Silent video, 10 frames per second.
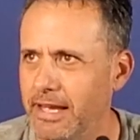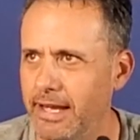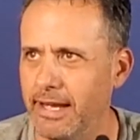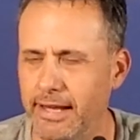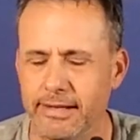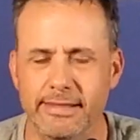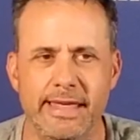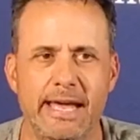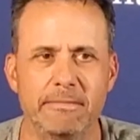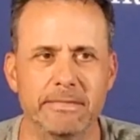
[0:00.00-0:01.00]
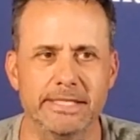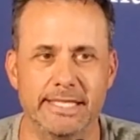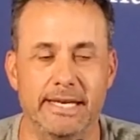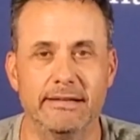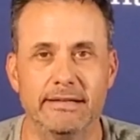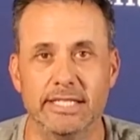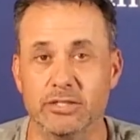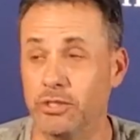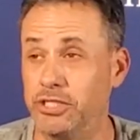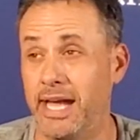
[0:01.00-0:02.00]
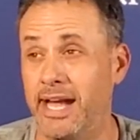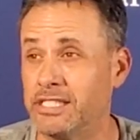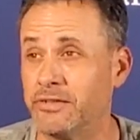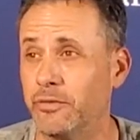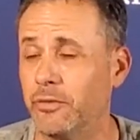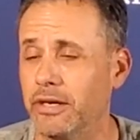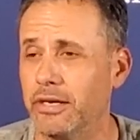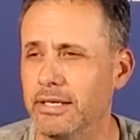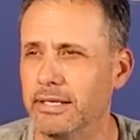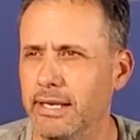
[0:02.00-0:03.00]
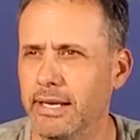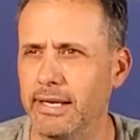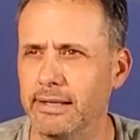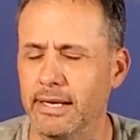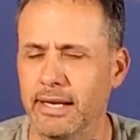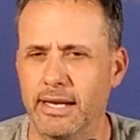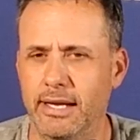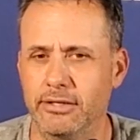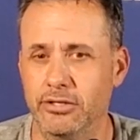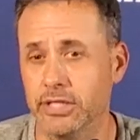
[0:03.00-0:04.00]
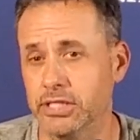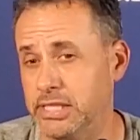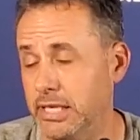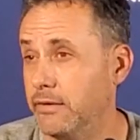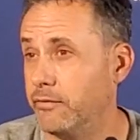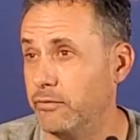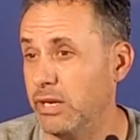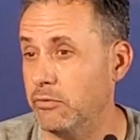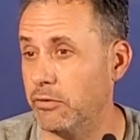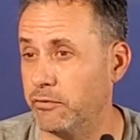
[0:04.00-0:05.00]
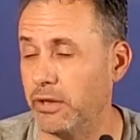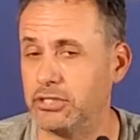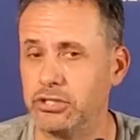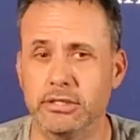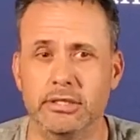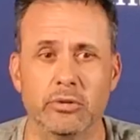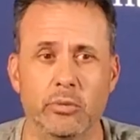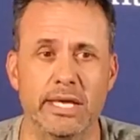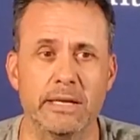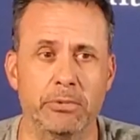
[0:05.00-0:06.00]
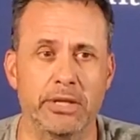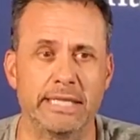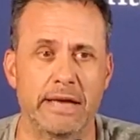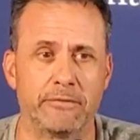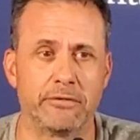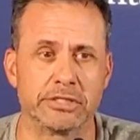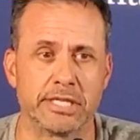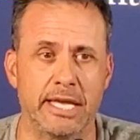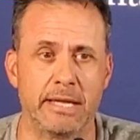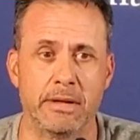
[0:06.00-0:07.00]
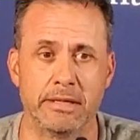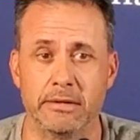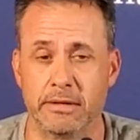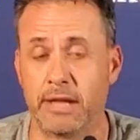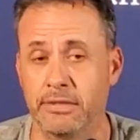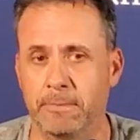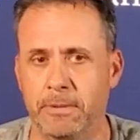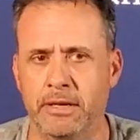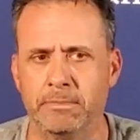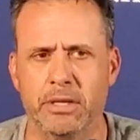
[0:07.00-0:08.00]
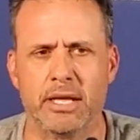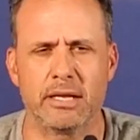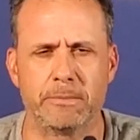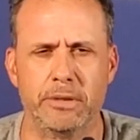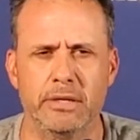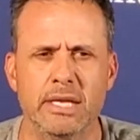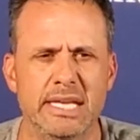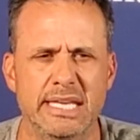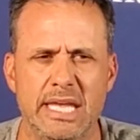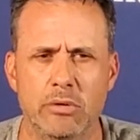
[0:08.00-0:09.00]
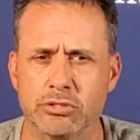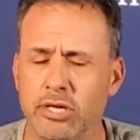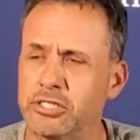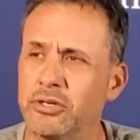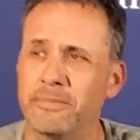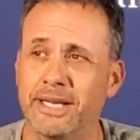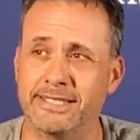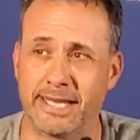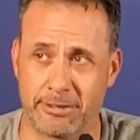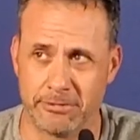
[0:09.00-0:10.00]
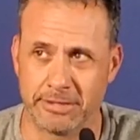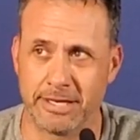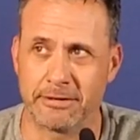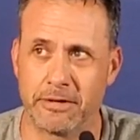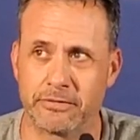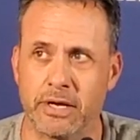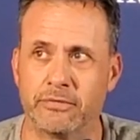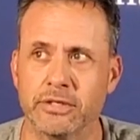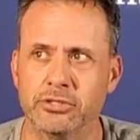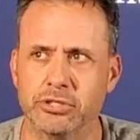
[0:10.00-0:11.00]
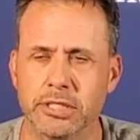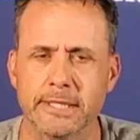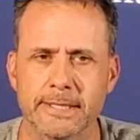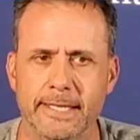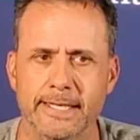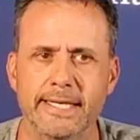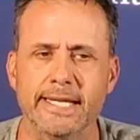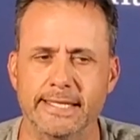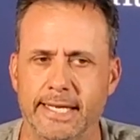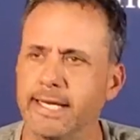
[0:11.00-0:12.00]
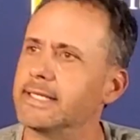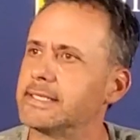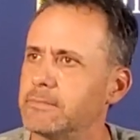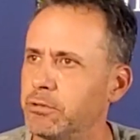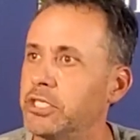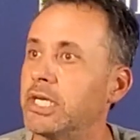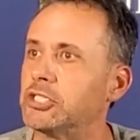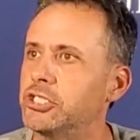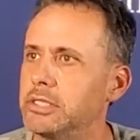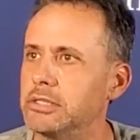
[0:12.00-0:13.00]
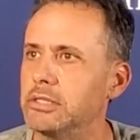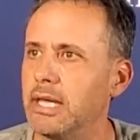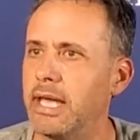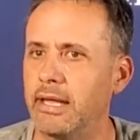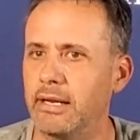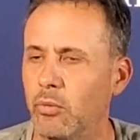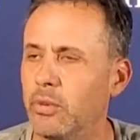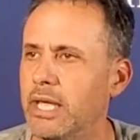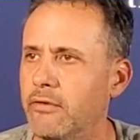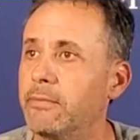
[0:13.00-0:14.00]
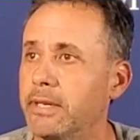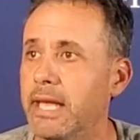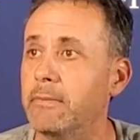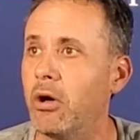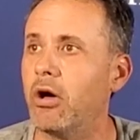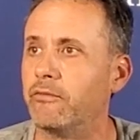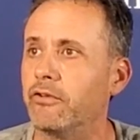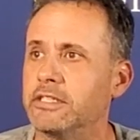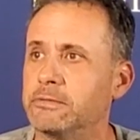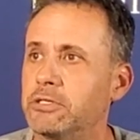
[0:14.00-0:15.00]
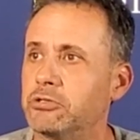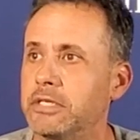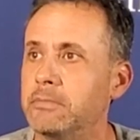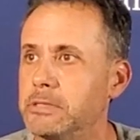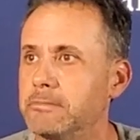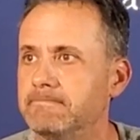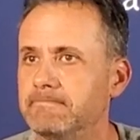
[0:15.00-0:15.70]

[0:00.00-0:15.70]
And that mentality is what you ask for. And you could see it in reflection in the way he played that first game on the punt block. But it was also, he made a tackle in kickoff coverage. He had the highest production, and we gave him a game ball for his special teams.